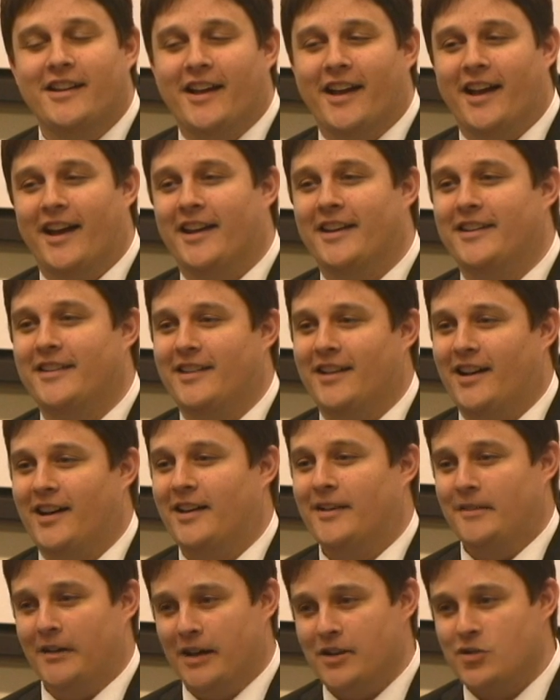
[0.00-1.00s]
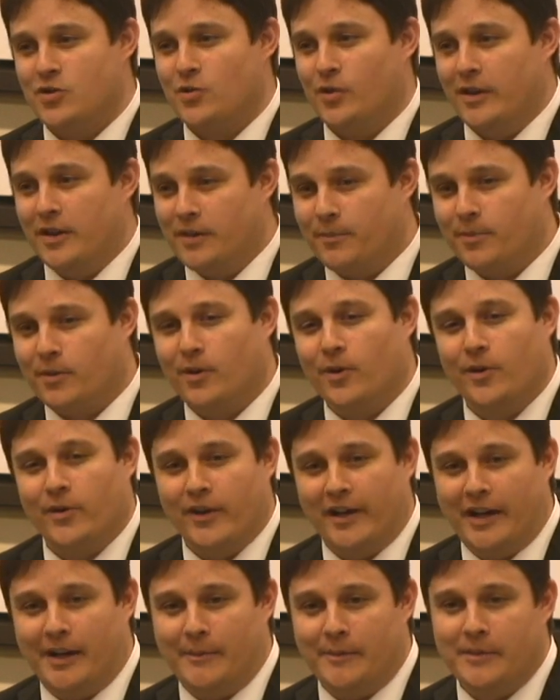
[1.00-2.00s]
and joined the
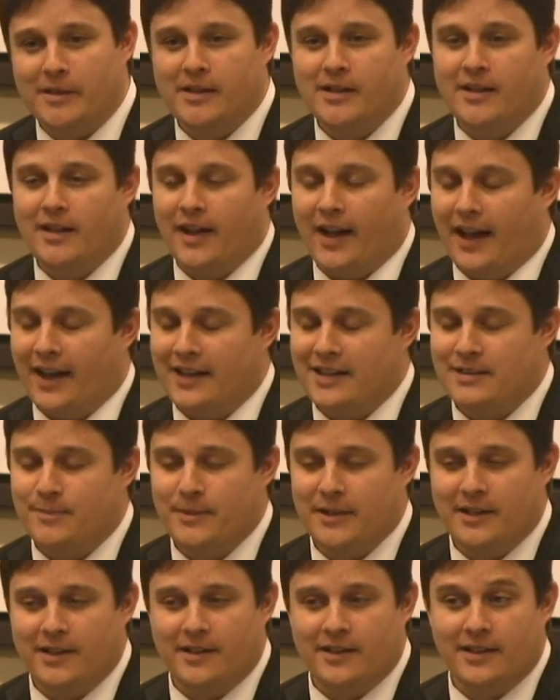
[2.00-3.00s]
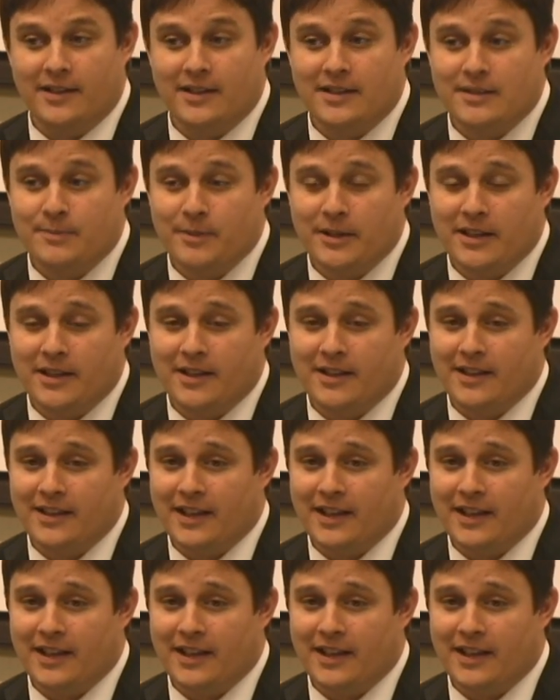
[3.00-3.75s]
program. And it's been an